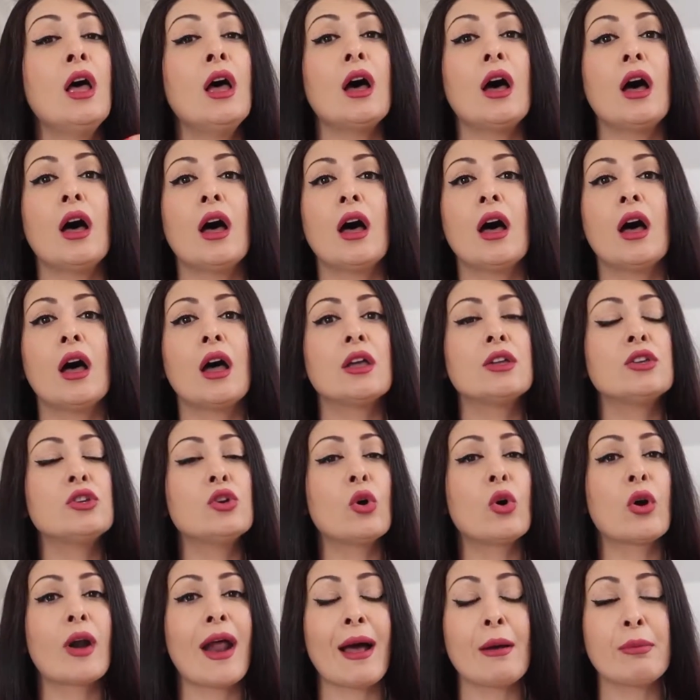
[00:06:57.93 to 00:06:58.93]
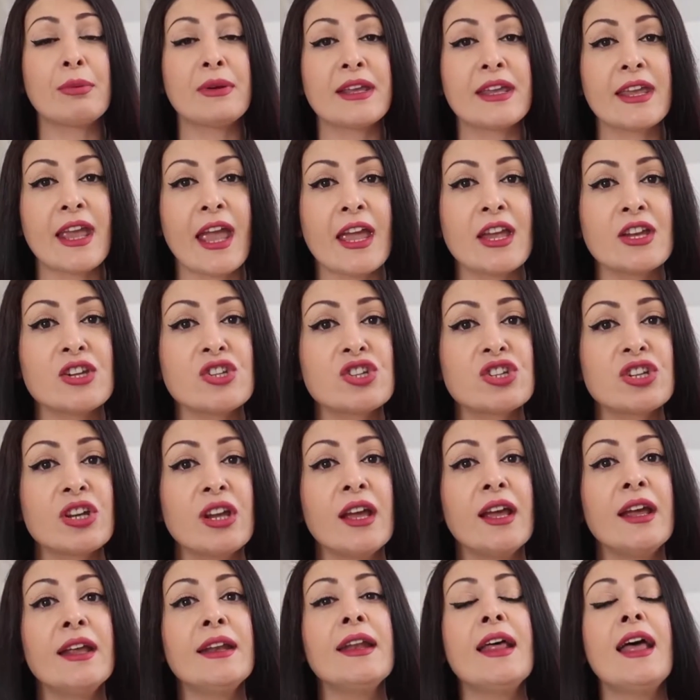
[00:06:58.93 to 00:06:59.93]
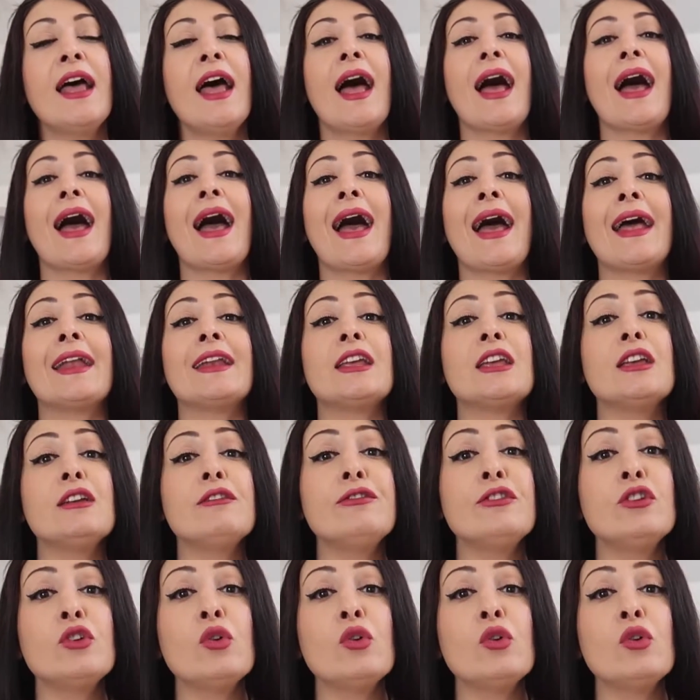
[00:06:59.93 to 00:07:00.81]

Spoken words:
application. And if